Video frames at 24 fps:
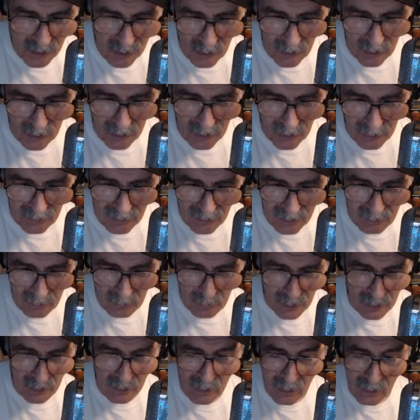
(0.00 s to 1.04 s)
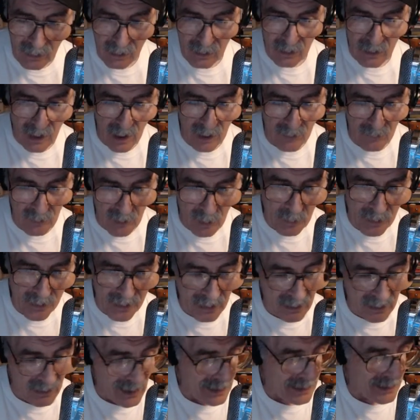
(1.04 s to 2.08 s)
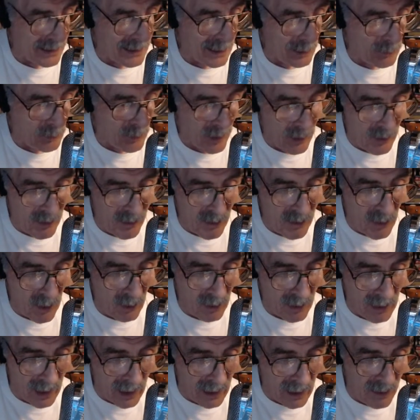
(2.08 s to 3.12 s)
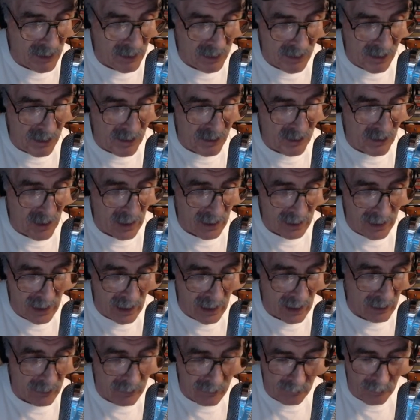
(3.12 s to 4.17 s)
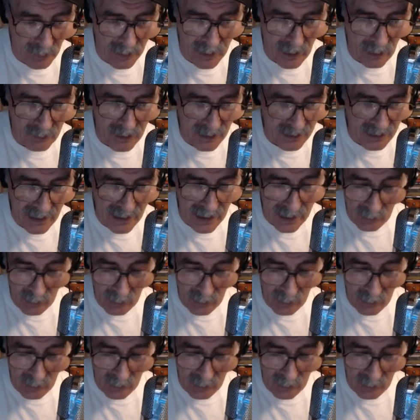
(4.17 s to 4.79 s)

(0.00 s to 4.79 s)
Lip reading: her or nothing, but I've been inclined to get one of those dog collars. It's a shock collar, but I don't think that'd